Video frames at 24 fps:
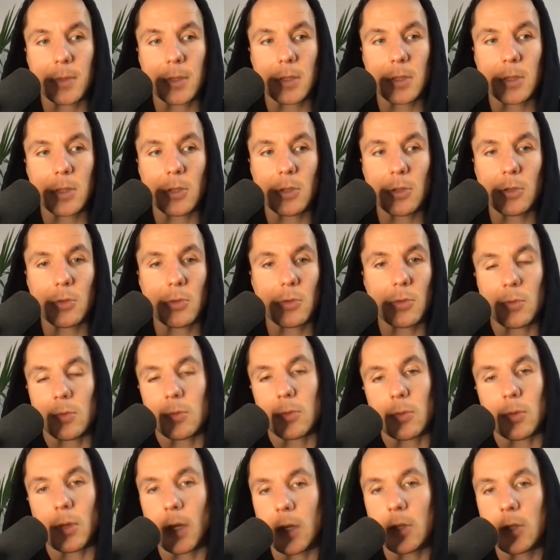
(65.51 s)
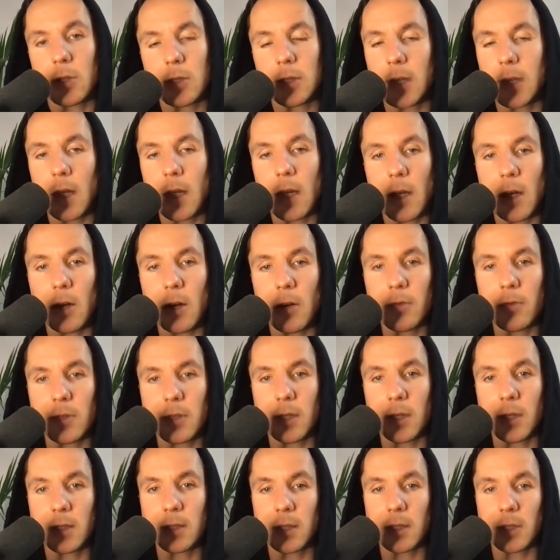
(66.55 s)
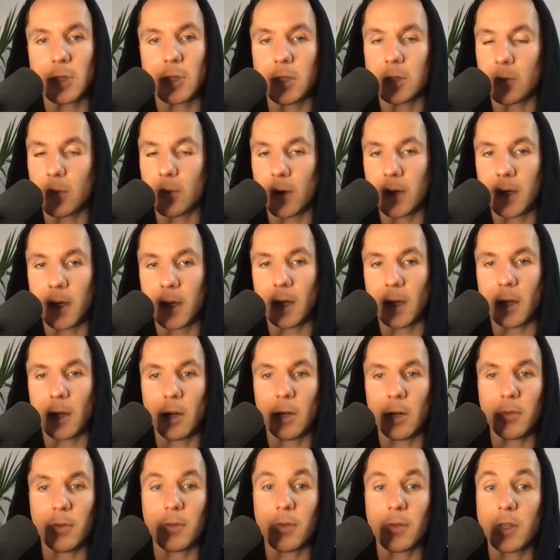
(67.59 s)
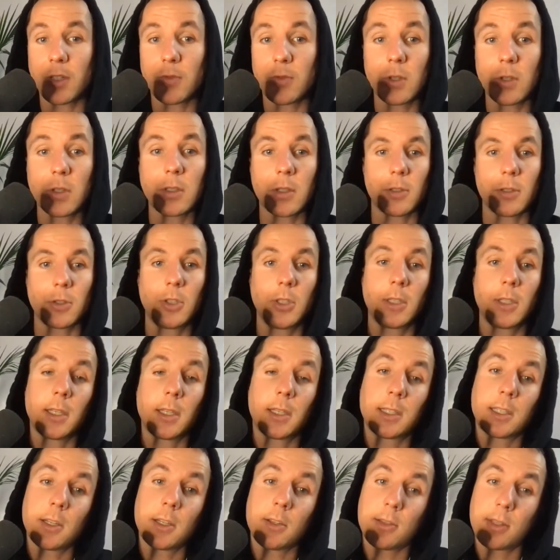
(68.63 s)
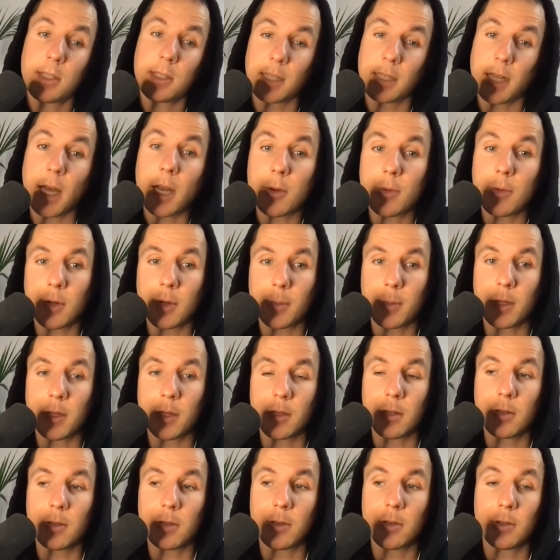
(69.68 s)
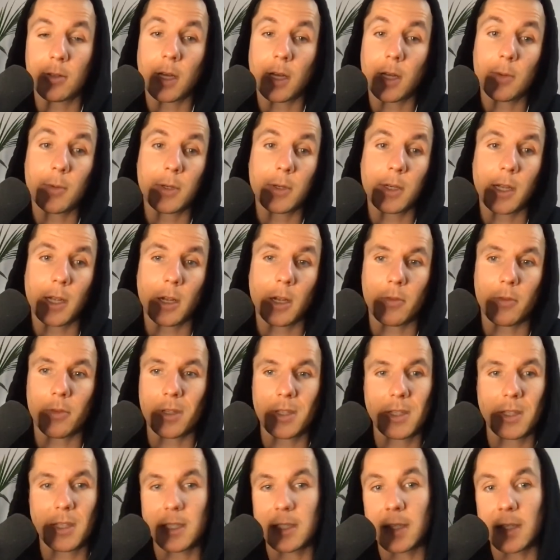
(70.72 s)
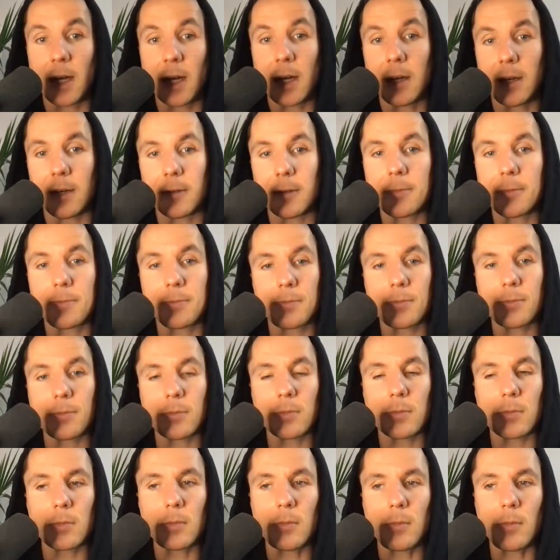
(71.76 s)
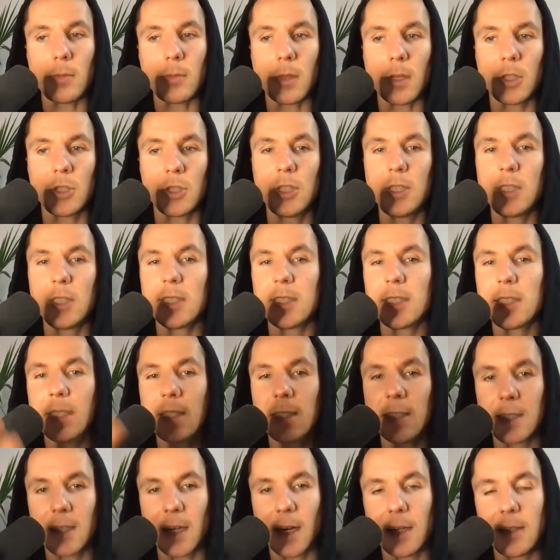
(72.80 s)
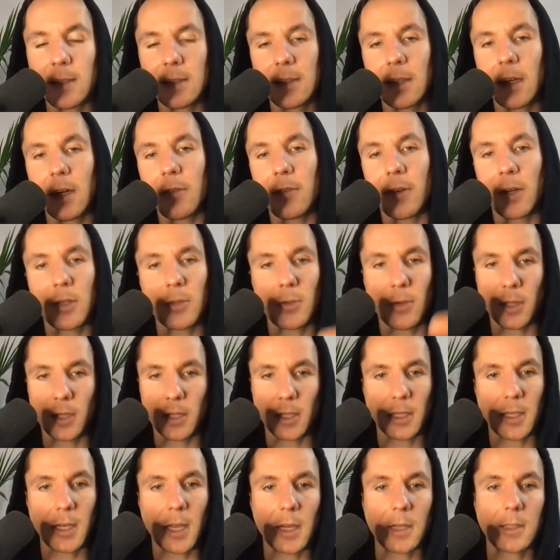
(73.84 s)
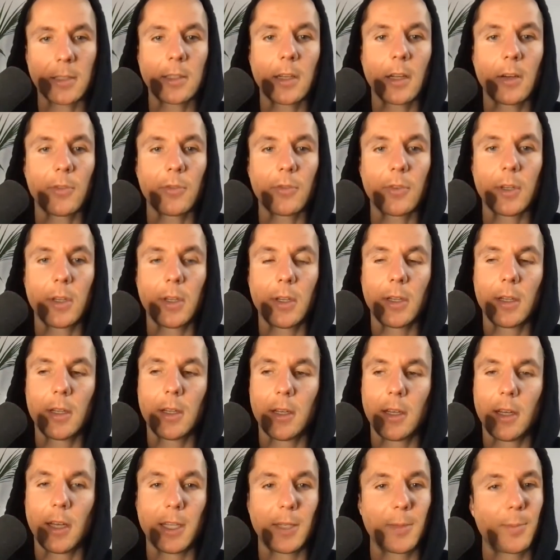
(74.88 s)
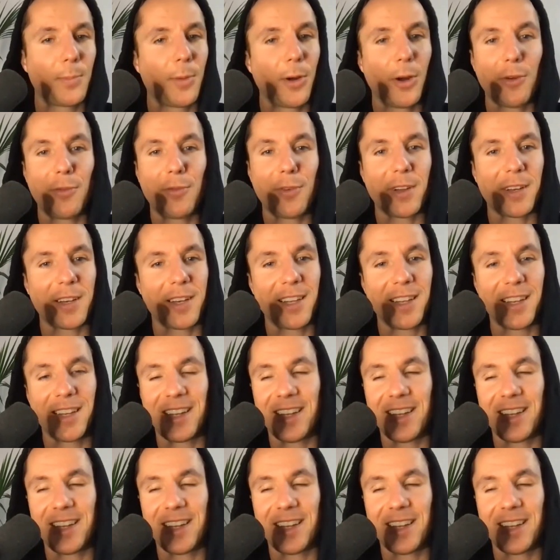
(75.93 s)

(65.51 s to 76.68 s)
So I just take care of the things that she doesn't want to take care of, and vice versa. She takes care of the things I don't want to be, I don't want to take care of, like design. She does the design stuff. I do all like the tech stuff. It's perfect.